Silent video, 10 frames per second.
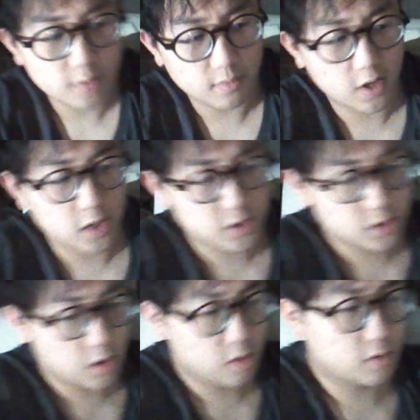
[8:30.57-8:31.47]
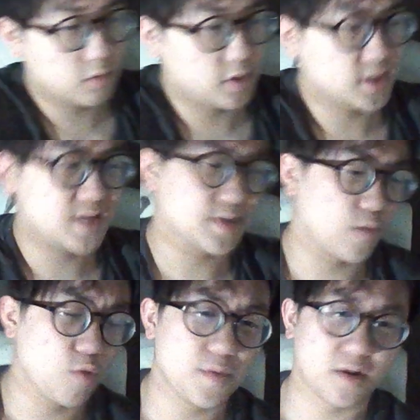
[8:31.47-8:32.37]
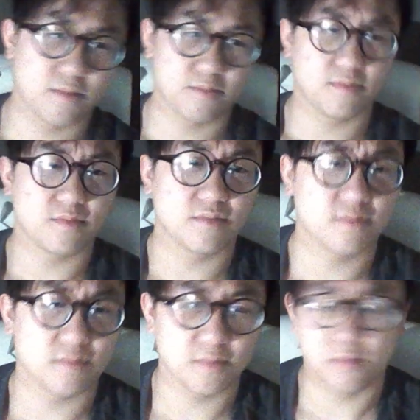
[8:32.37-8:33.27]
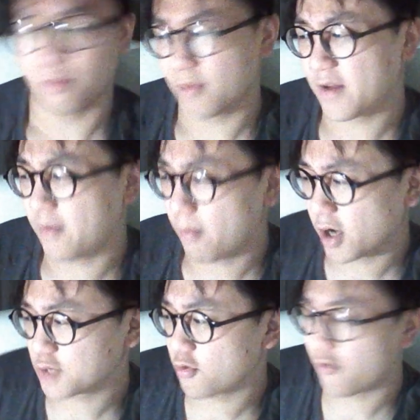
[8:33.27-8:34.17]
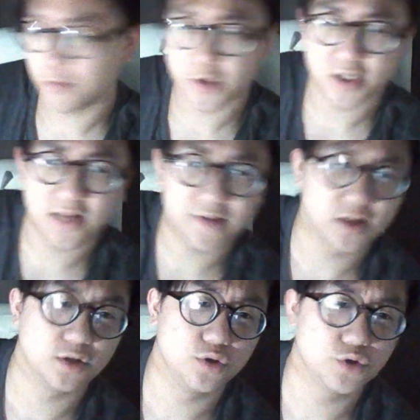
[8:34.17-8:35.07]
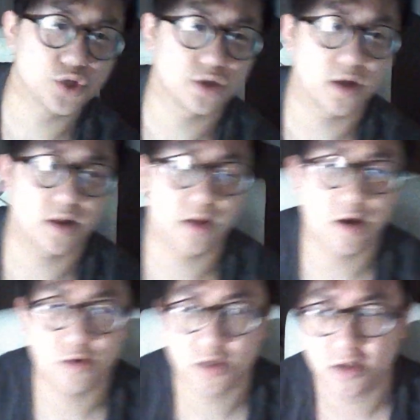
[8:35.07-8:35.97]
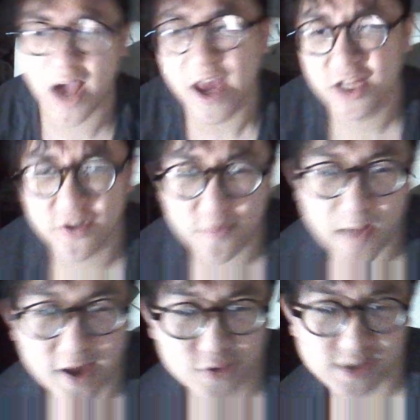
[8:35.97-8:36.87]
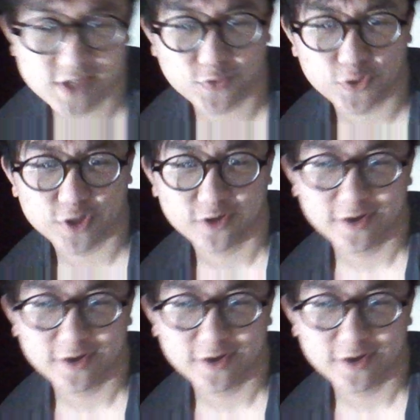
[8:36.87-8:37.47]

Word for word: because it seems like women are benefit much more from just living in delusion and anything else. I deserve a man who's six foot